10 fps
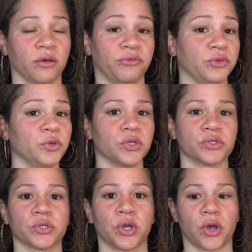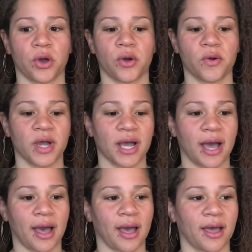A few years ago,
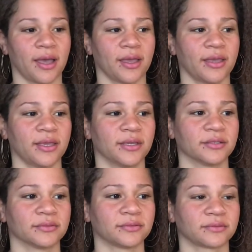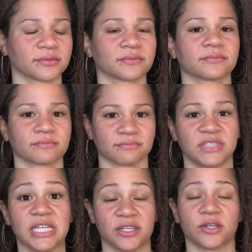I
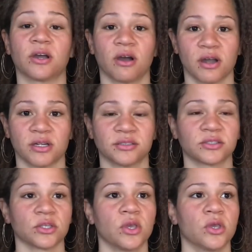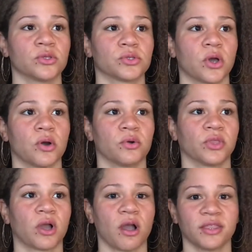needed a car. So
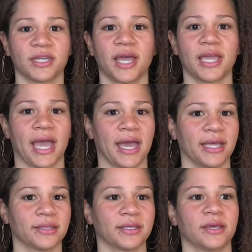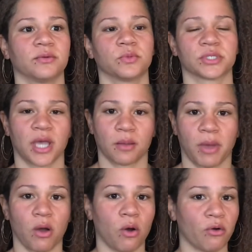the car that I had that was like
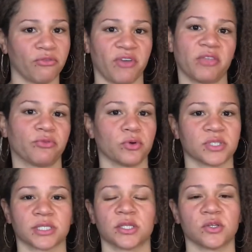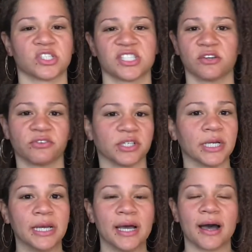my old faithful is this little
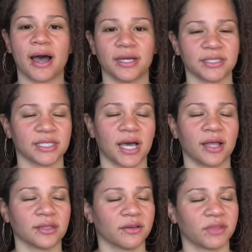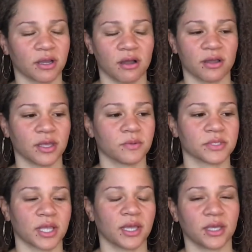silver Honda. I love that car. That
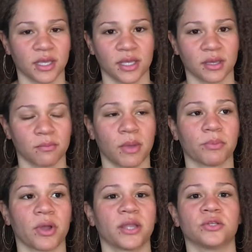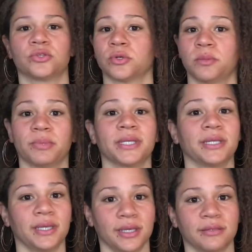was like my pride and joy, but
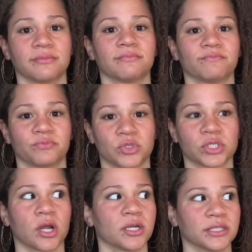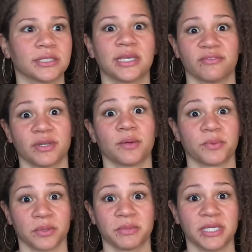it started giving
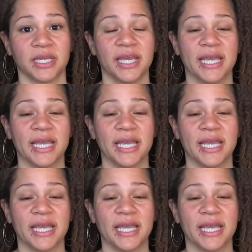up on me.